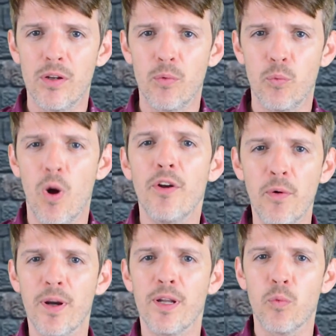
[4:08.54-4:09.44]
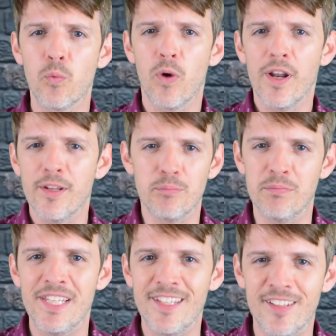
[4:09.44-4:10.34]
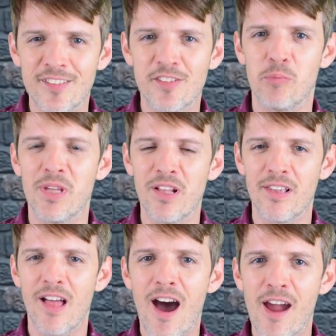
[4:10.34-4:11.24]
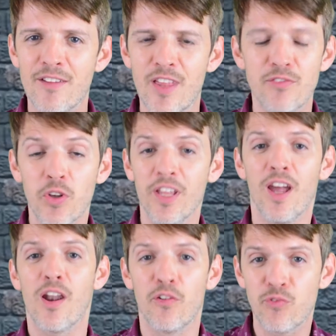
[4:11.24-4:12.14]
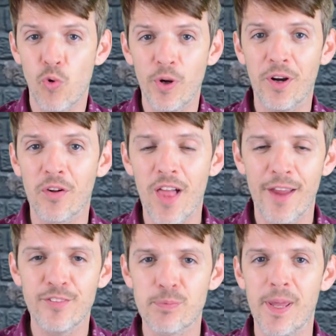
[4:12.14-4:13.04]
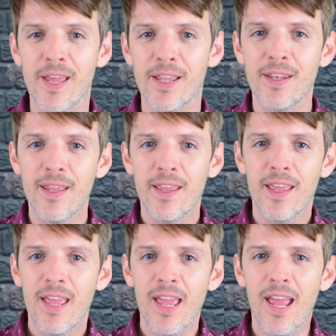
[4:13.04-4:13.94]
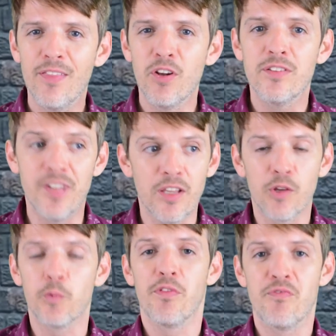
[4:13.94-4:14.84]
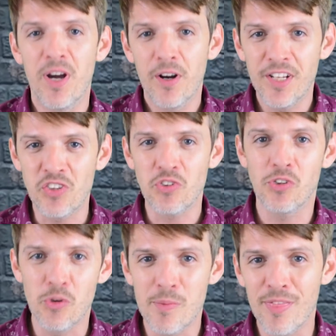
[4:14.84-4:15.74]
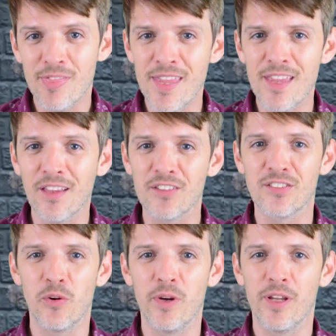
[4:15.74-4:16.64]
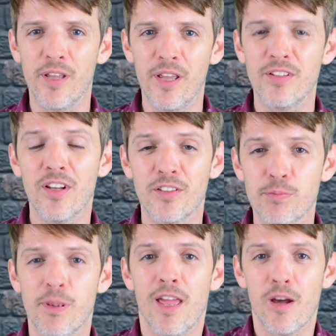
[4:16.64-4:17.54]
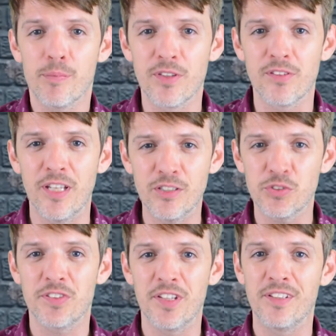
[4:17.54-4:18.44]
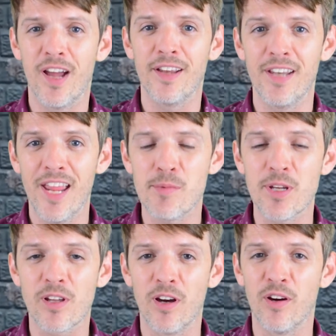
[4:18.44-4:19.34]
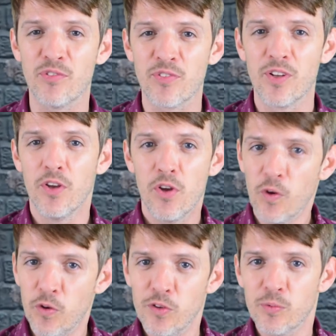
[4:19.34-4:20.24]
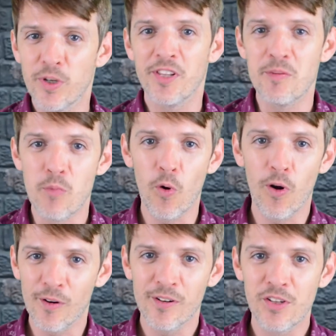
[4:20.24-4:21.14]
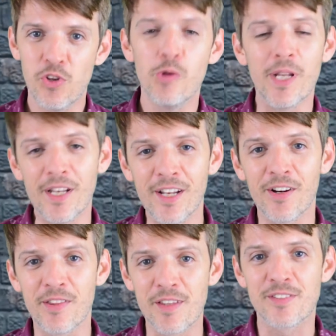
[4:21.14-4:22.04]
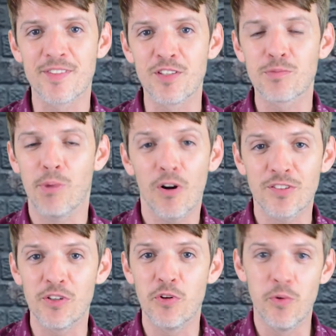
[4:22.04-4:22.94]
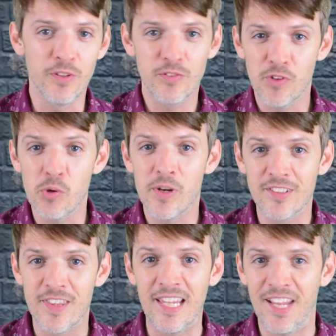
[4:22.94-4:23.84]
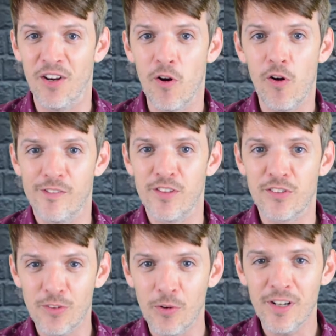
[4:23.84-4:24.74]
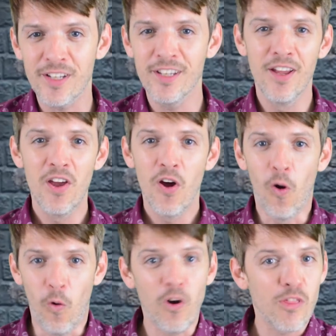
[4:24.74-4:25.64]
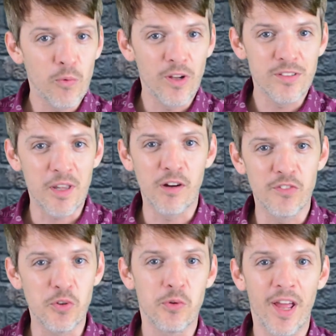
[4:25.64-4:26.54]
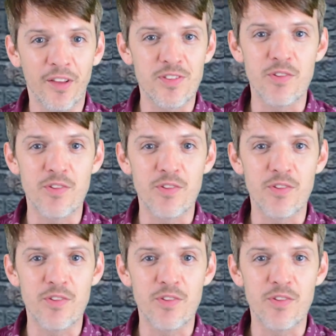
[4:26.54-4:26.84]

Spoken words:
wondering what it means to be alive. They've only got a 4-year lifespan, and they're dealing with very human things. So it does play up this interesting dynamic of who's really more human here, this person who is viewed as the hero of the story, or the ones that are viewed as